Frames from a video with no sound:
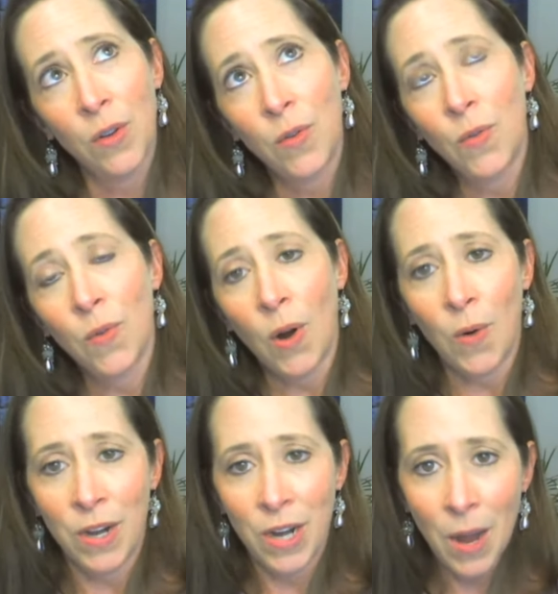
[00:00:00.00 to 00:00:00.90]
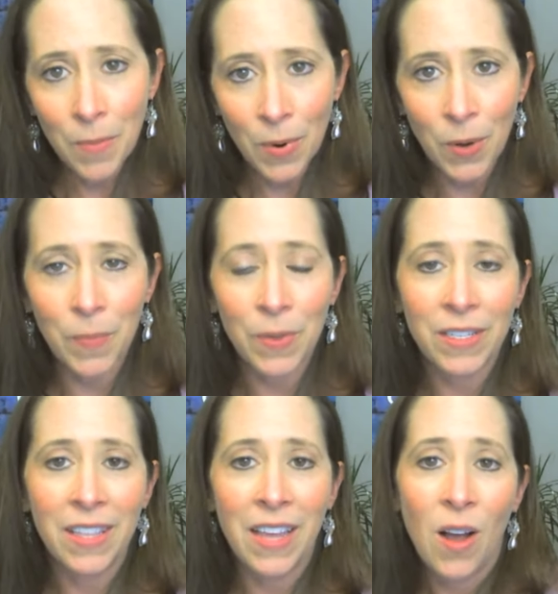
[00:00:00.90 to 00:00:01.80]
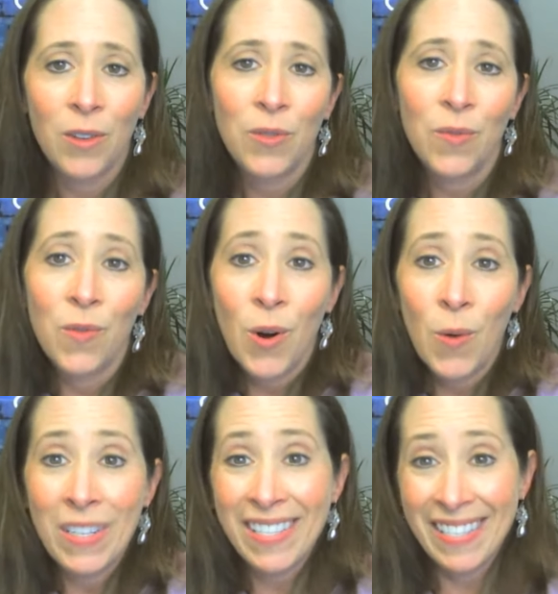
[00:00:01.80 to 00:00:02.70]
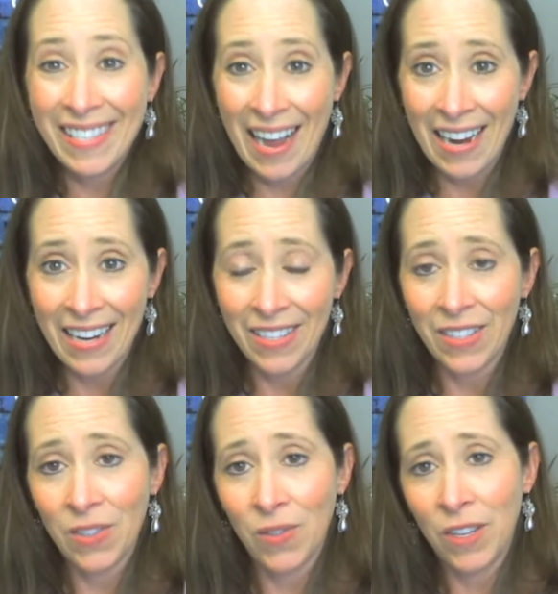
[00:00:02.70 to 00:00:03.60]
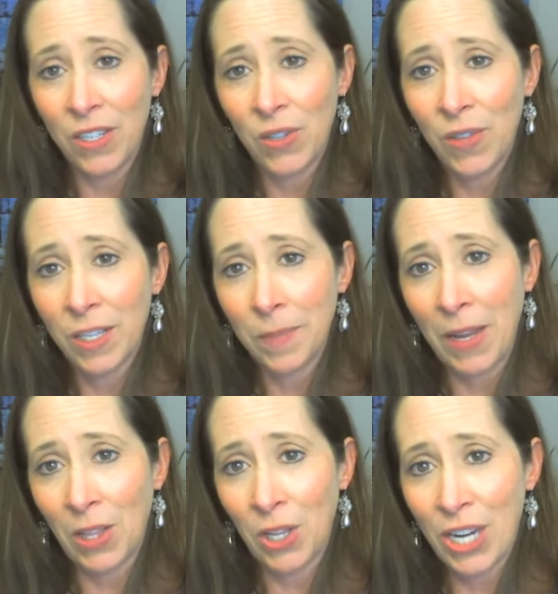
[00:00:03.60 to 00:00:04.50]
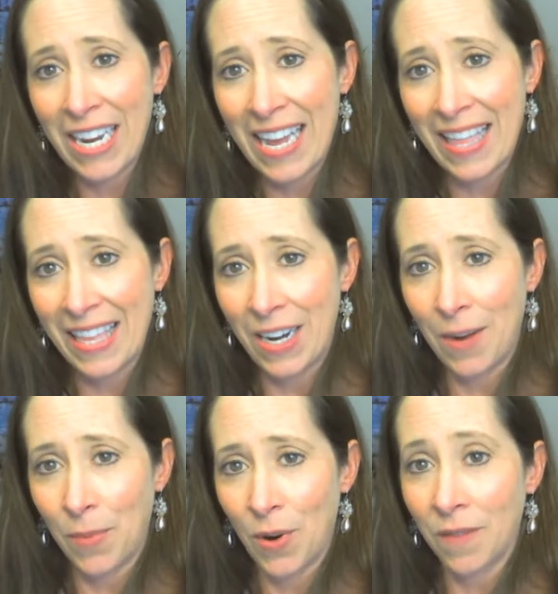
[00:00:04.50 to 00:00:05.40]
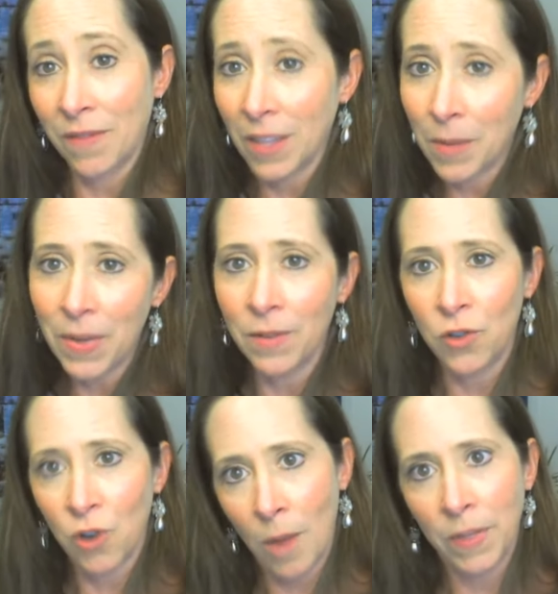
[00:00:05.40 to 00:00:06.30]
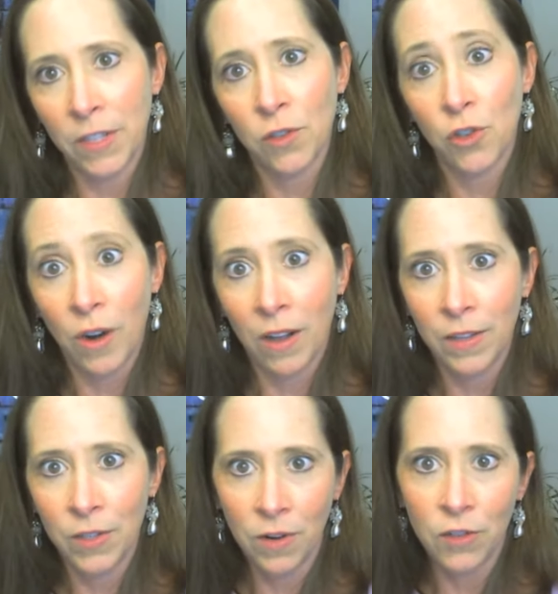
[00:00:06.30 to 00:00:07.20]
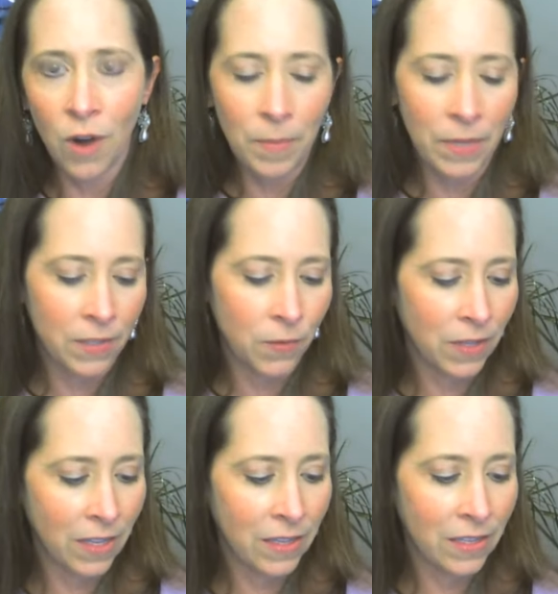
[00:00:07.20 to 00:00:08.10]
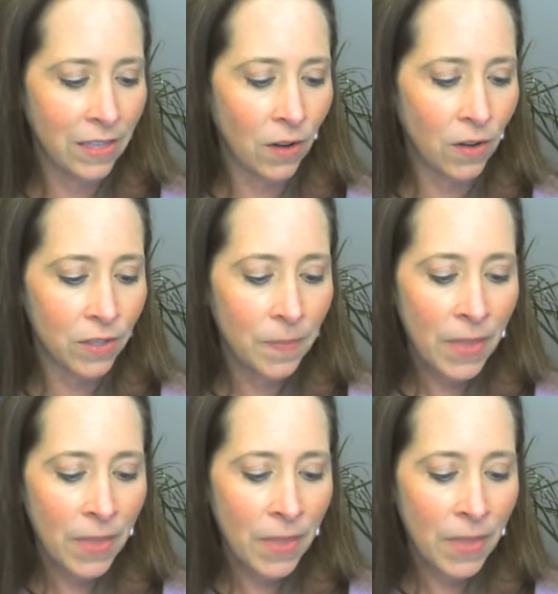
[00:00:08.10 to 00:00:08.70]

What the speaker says: grow in number, but did they also grow in size? And so they do this by looking at the number of lipid droplets or triglyceride droplets within the cells.